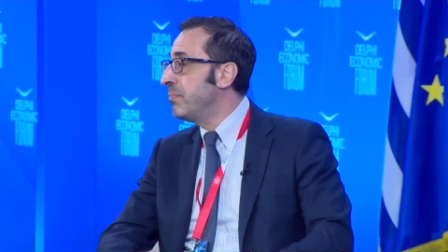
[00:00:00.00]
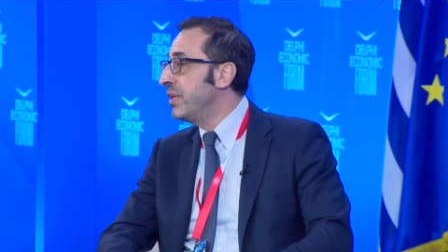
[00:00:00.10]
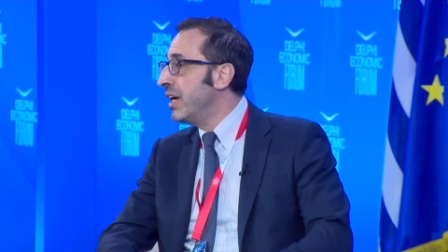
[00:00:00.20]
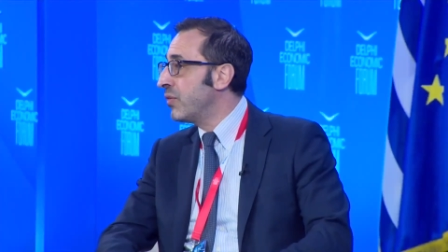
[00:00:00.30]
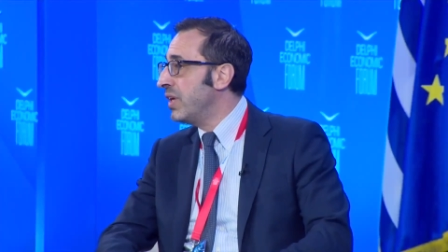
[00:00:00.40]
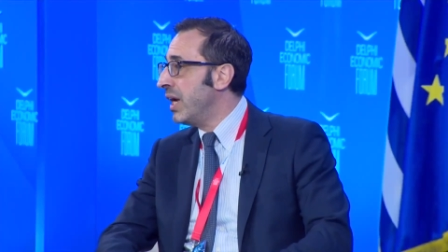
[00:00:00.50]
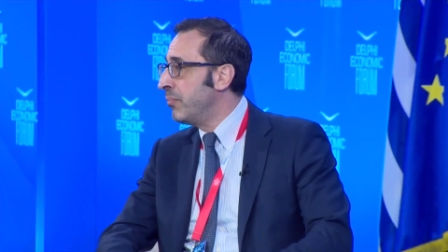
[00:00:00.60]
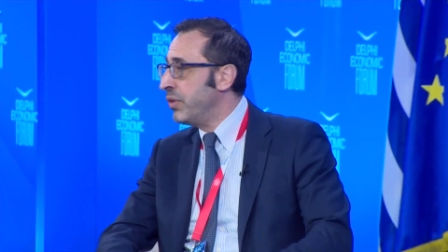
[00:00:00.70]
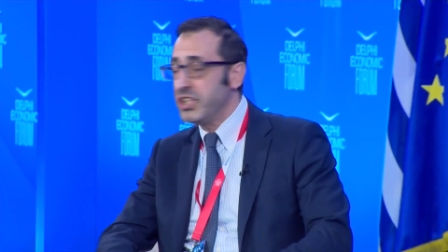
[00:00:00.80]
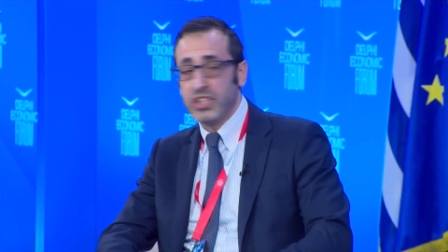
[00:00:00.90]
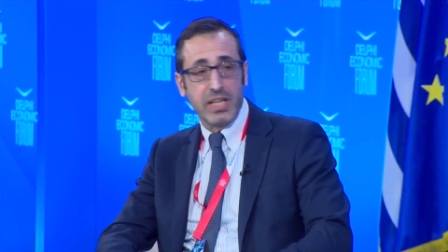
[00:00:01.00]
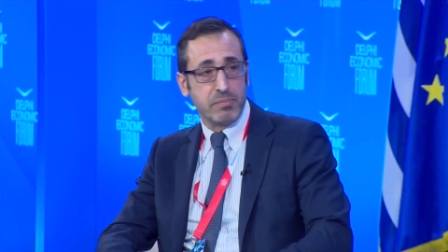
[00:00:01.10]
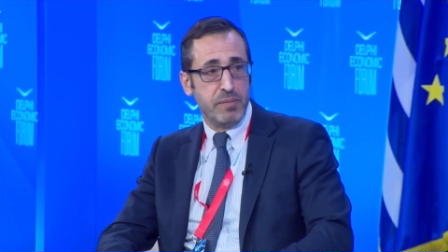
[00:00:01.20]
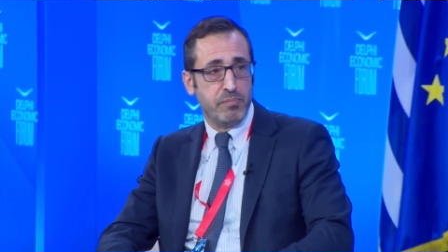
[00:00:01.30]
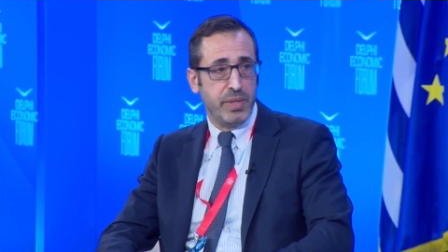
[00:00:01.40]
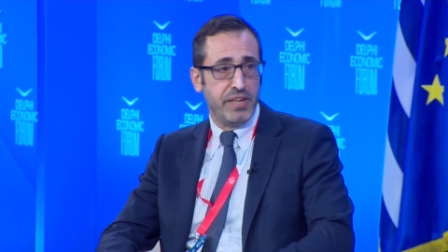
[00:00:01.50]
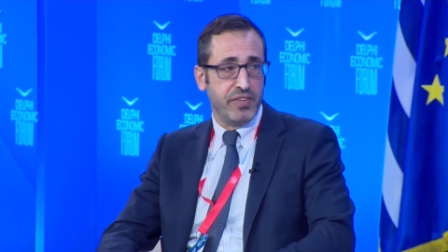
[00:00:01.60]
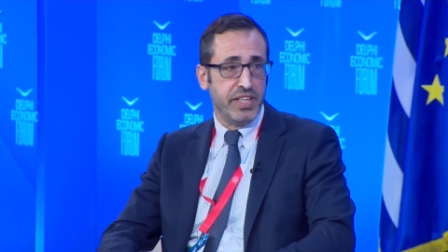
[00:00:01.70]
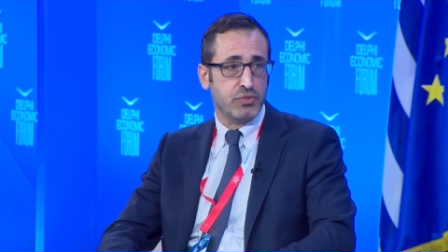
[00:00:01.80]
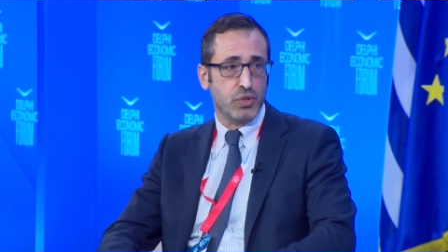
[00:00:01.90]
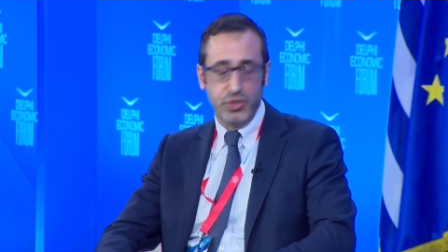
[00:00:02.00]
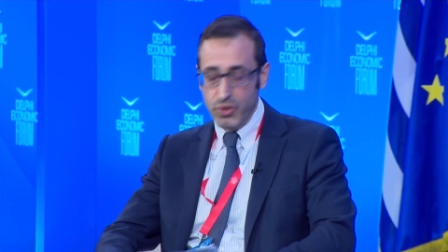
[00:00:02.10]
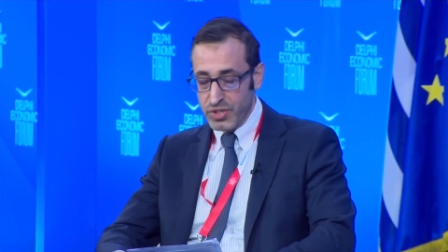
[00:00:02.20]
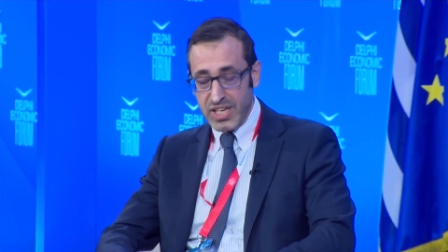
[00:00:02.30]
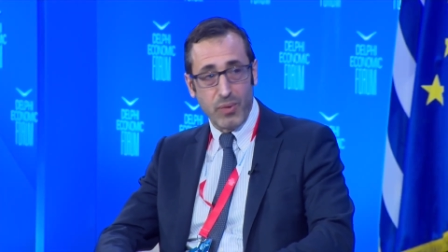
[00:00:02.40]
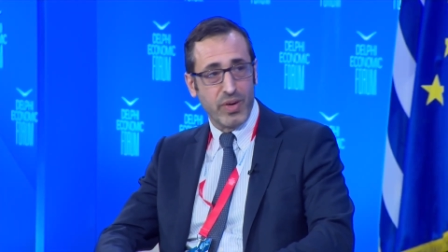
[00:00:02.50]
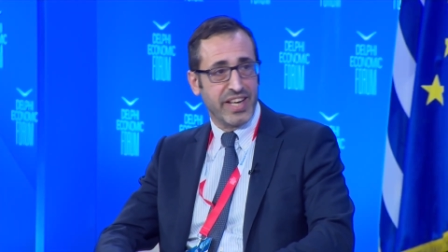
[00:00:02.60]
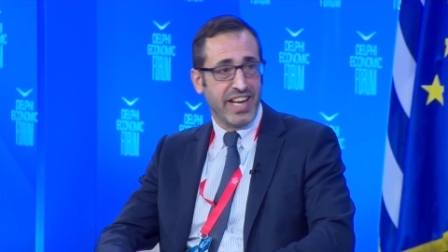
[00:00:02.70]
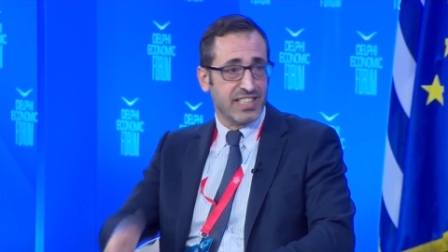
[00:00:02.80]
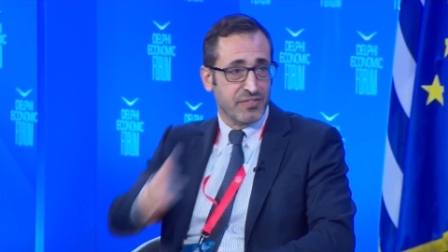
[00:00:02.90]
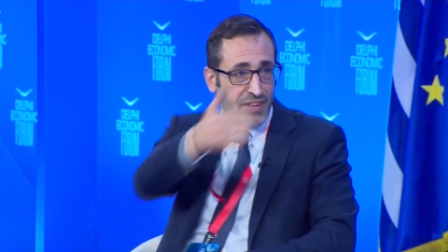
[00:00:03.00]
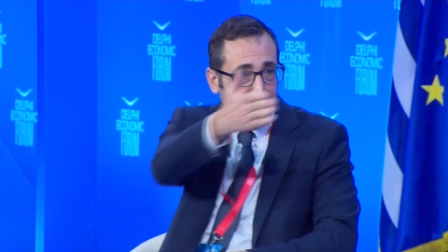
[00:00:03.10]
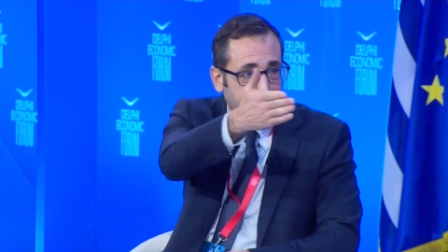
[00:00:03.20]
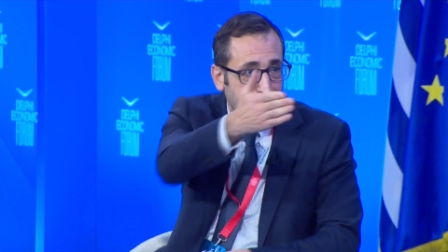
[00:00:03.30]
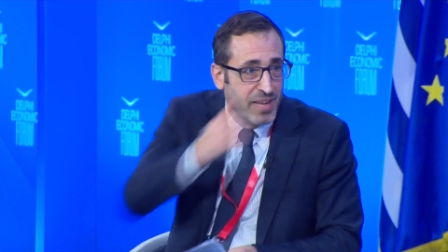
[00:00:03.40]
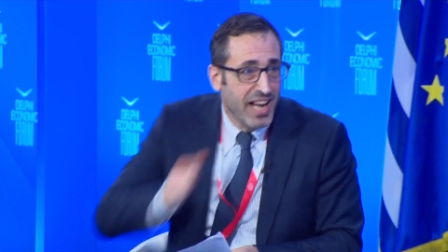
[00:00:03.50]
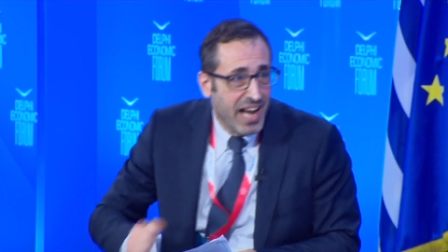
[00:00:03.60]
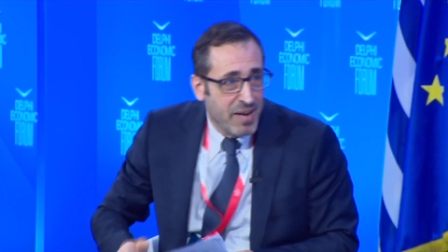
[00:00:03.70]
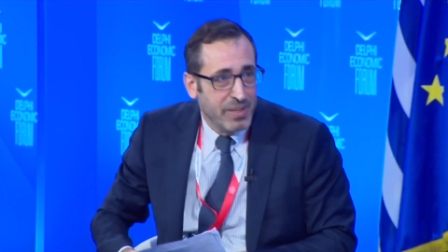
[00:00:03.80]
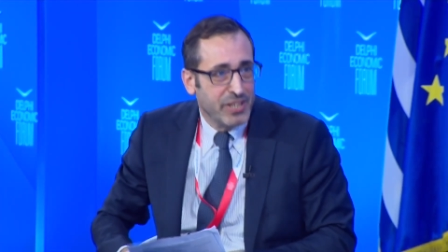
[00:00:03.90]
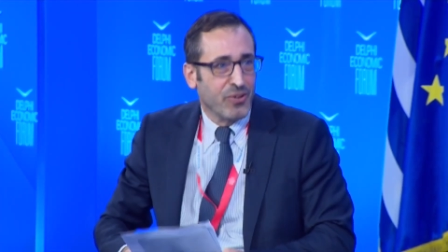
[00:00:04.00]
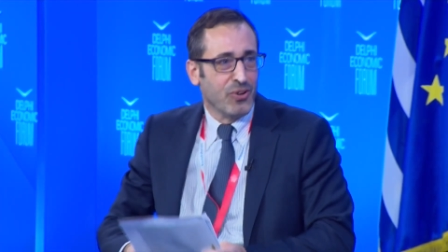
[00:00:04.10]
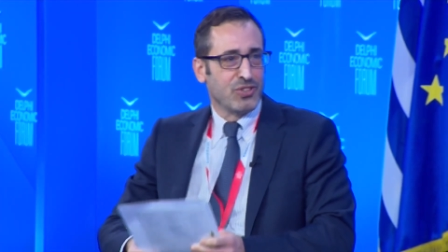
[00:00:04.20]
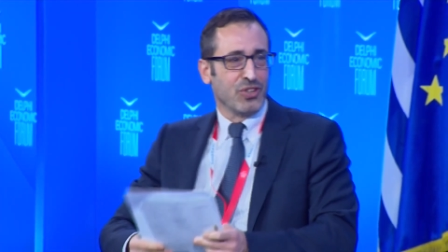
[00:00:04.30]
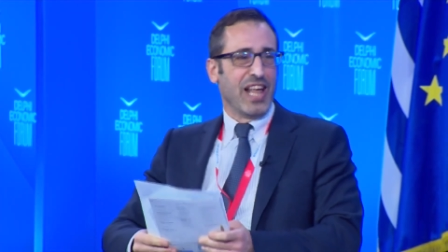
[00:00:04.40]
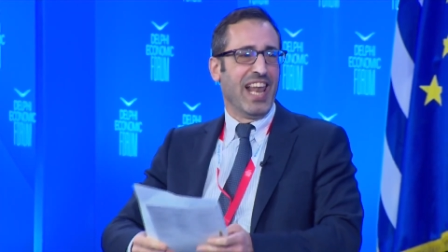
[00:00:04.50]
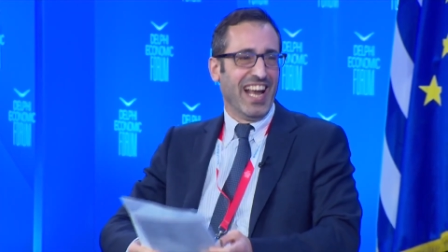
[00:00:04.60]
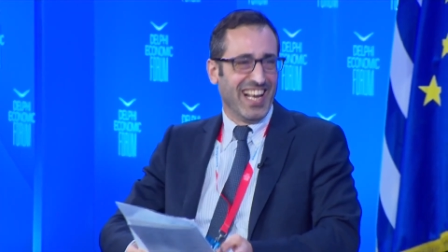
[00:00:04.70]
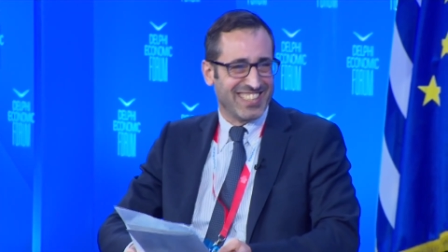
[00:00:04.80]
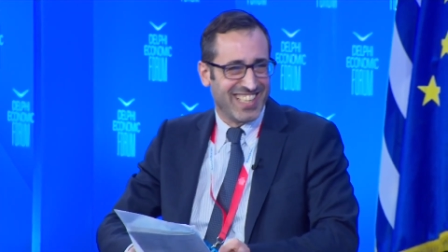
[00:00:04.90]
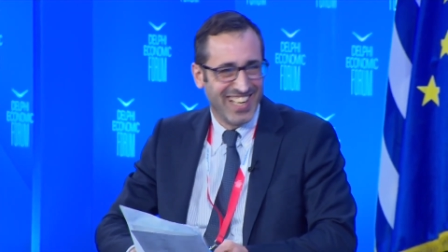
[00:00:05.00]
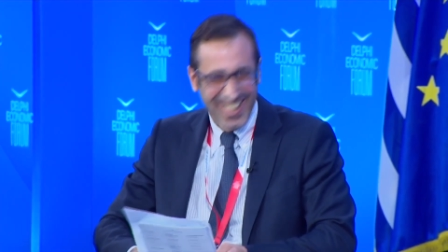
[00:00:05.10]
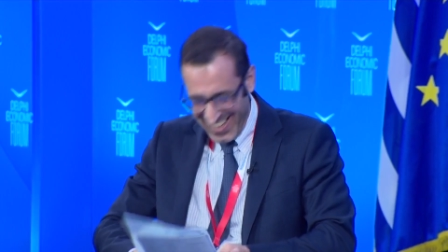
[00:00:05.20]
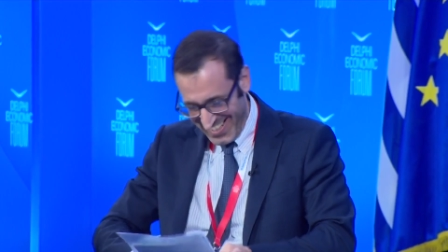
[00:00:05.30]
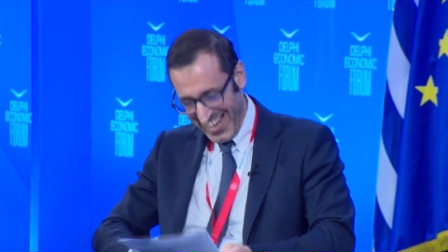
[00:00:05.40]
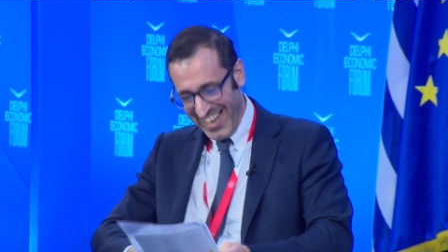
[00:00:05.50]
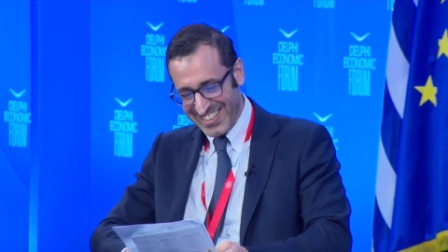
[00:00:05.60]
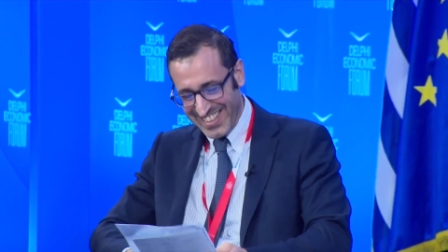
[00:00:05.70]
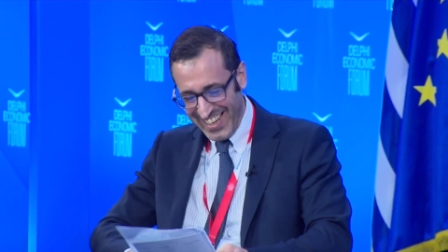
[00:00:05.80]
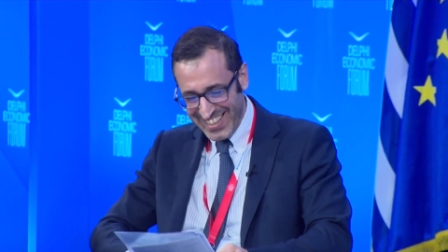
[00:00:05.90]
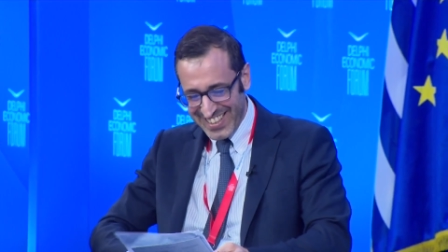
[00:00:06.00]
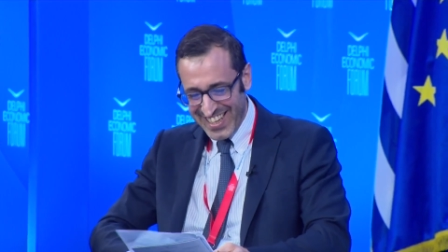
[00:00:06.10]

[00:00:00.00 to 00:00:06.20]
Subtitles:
be a real bridge? Let me briefly introduce our guest. Finally, I meet also the last the last guest.